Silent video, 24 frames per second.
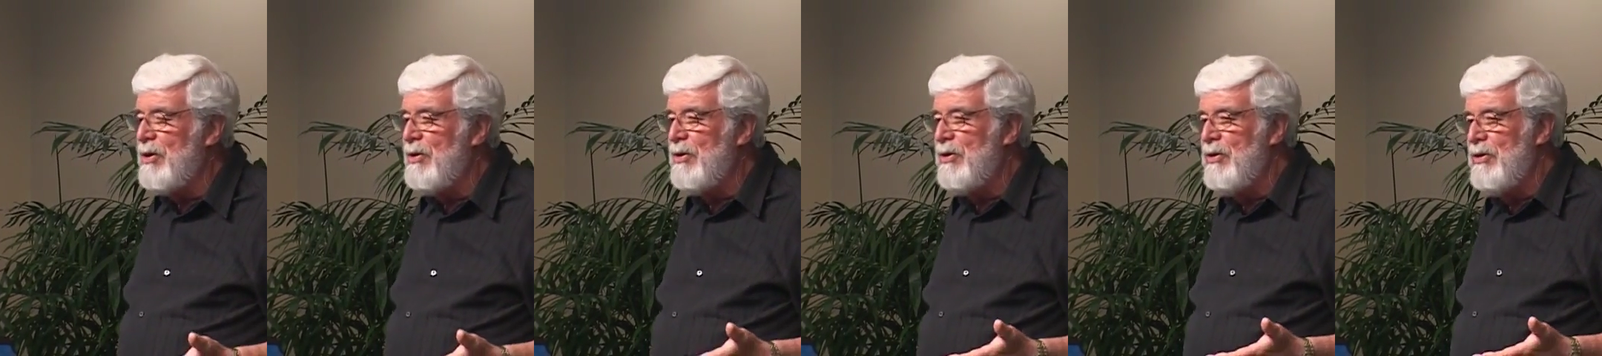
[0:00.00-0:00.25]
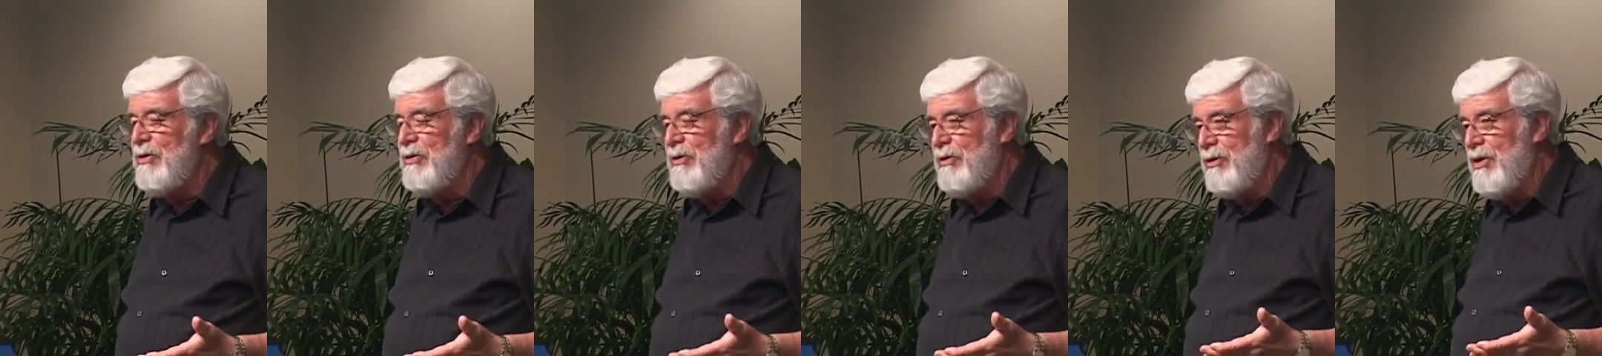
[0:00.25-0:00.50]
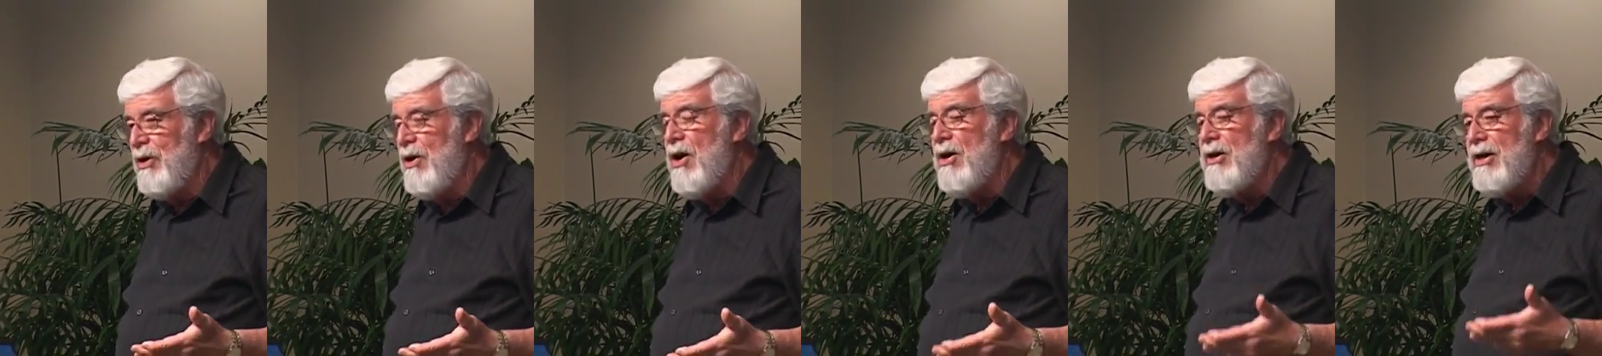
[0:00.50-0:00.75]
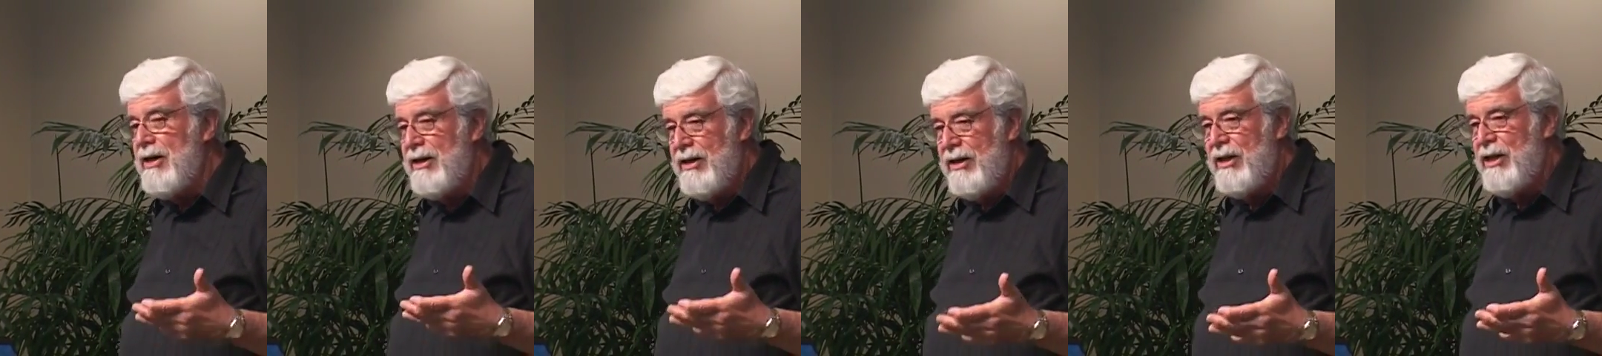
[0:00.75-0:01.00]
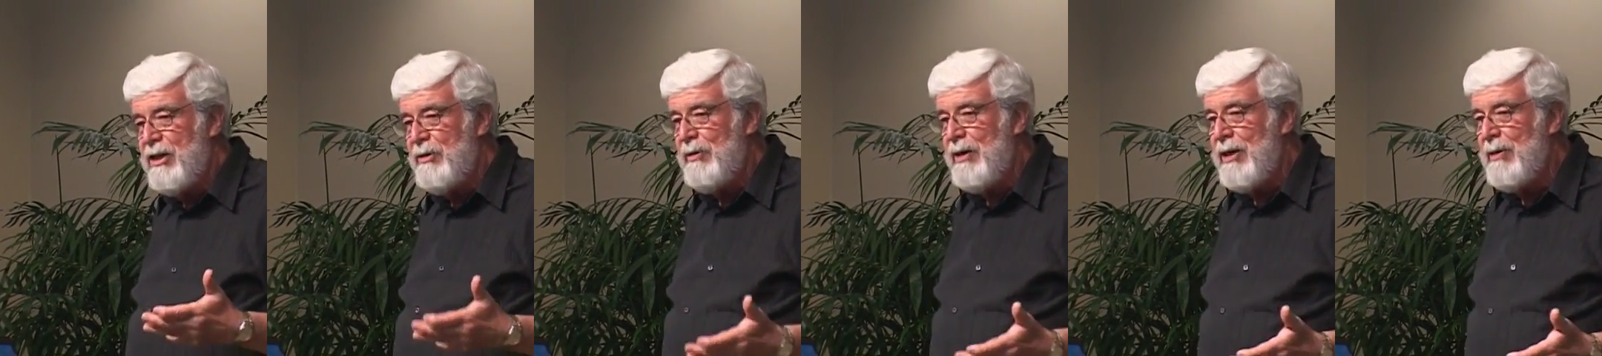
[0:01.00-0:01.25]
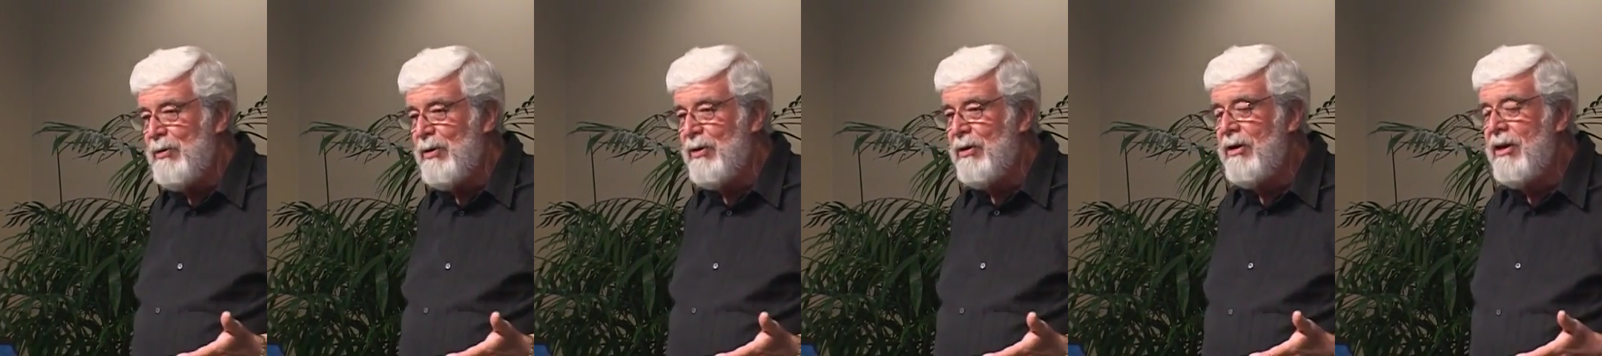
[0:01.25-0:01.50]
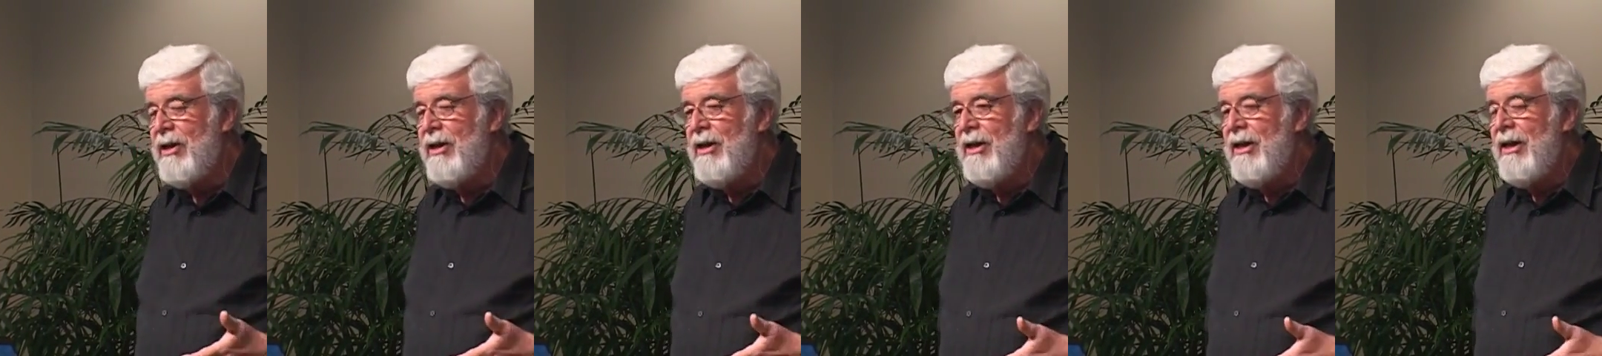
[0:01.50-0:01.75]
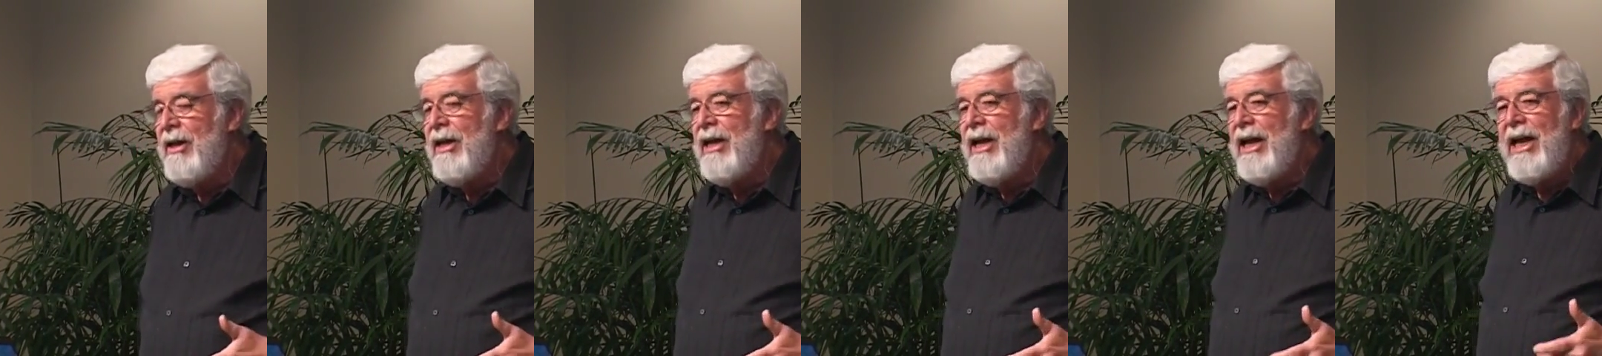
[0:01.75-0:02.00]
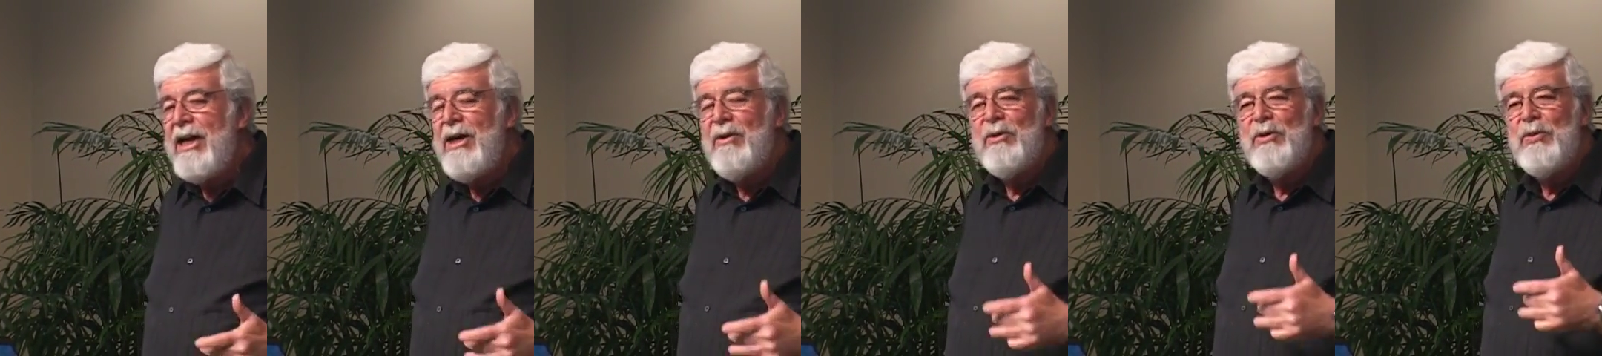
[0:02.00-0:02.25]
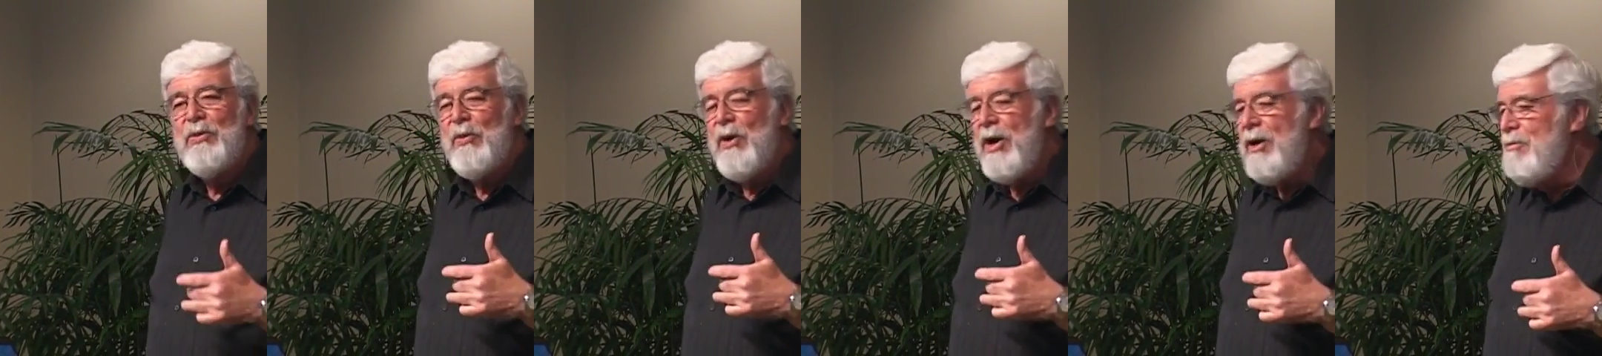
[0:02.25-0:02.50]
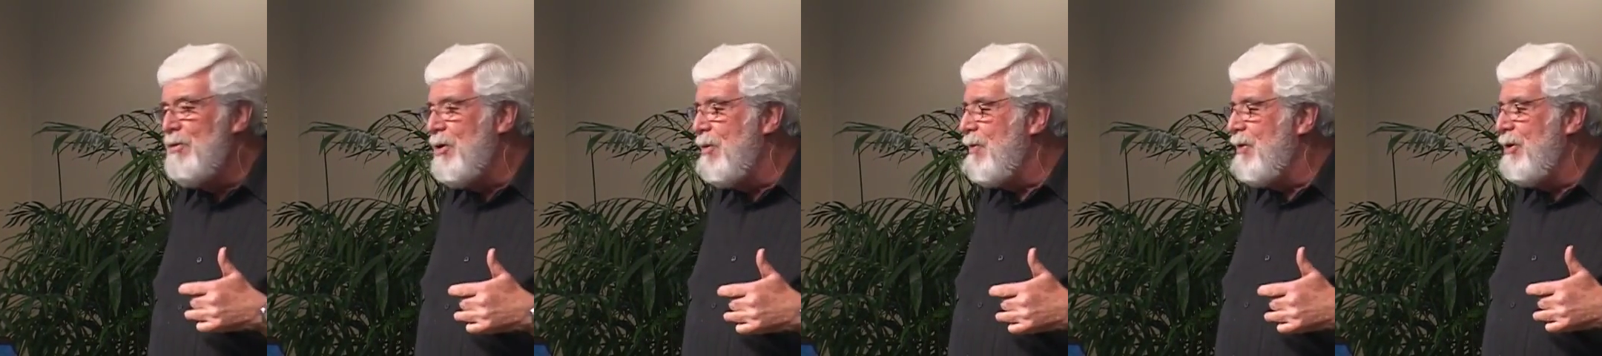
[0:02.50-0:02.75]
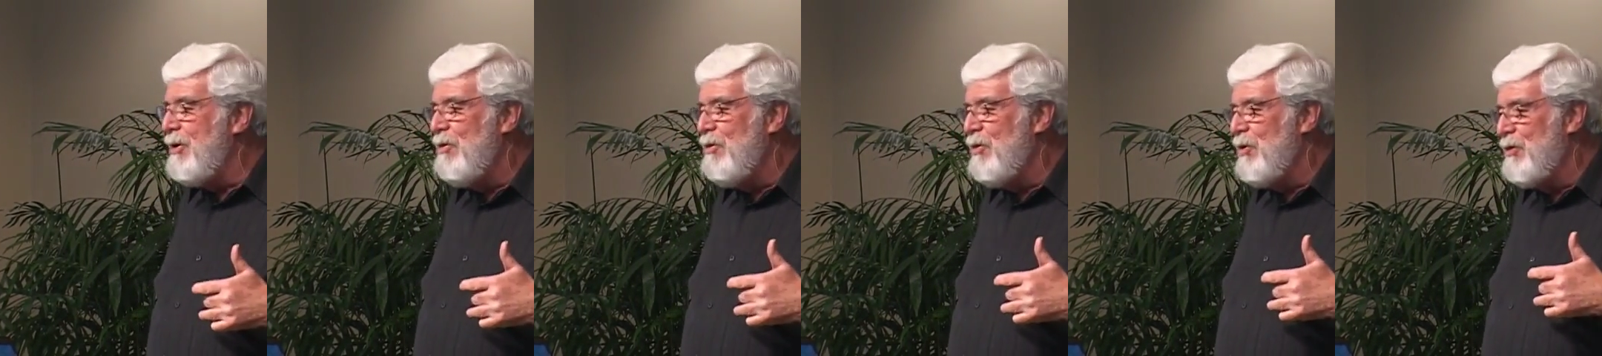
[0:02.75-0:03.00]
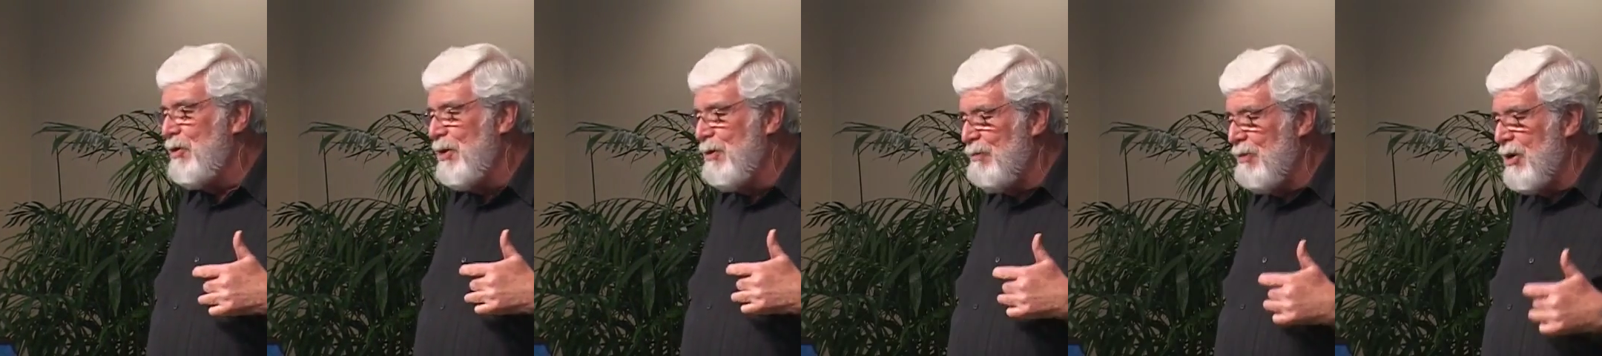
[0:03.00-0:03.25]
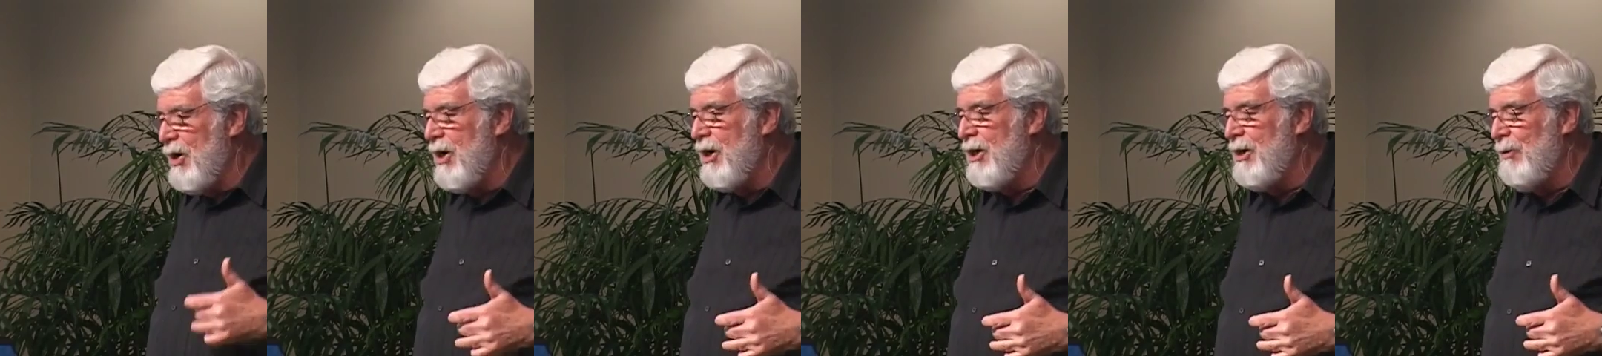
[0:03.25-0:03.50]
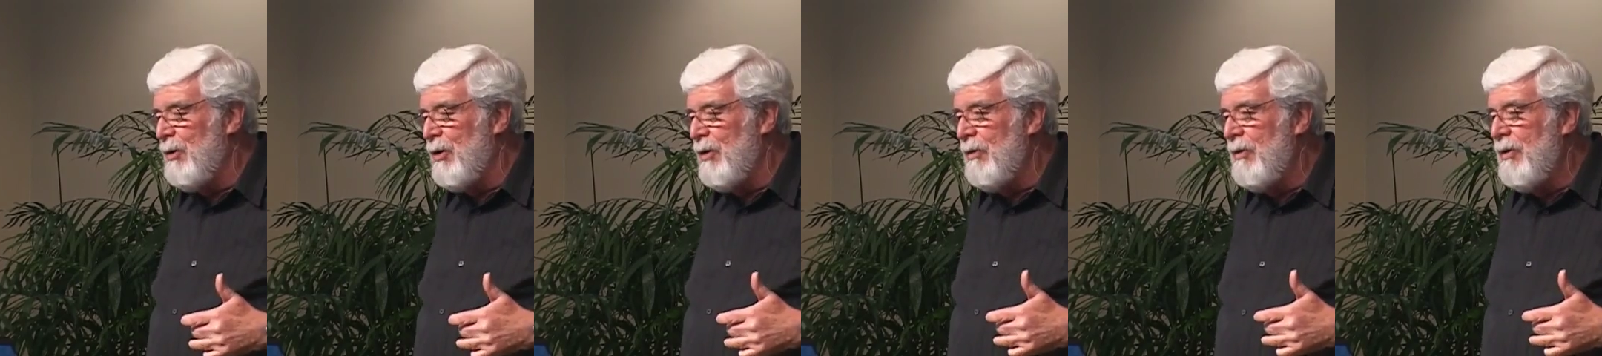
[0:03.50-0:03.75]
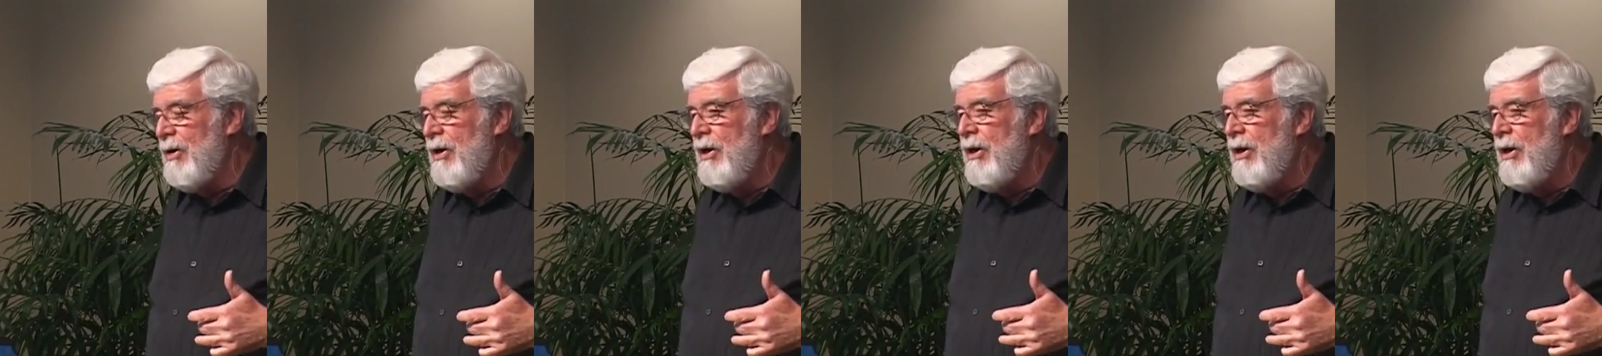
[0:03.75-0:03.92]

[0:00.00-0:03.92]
were talking to these people. And there was one woman who was remarkable.